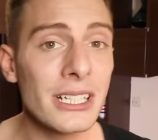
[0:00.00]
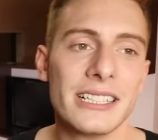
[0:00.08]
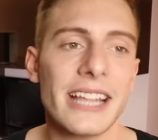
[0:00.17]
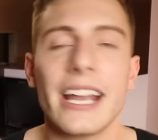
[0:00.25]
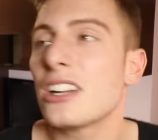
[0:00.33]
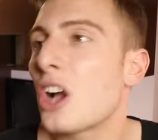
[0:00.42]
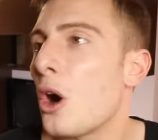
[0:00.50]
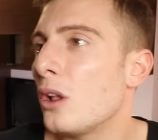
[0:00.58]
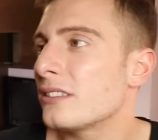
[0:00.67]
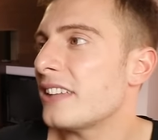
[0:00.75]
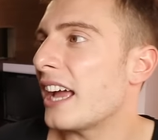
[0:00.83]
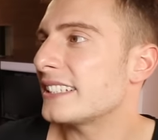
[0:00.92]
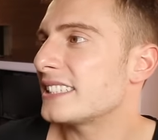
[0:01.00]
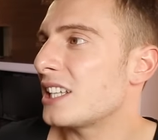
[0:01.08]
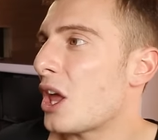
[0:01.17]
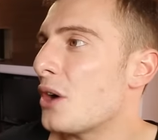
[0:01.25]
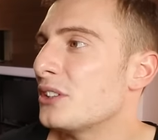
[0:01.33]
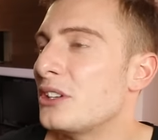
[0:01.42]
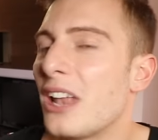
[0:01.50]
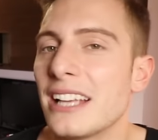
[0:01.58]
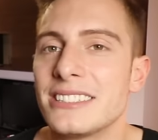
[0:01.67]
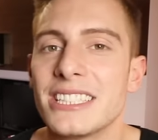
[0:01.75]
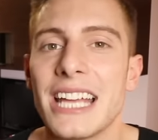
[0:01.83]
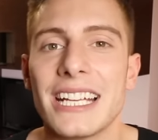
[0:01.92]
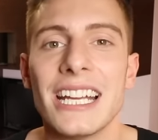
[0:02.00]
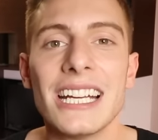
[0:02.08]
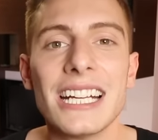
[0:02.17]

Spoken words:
That on cold nights alone you like to get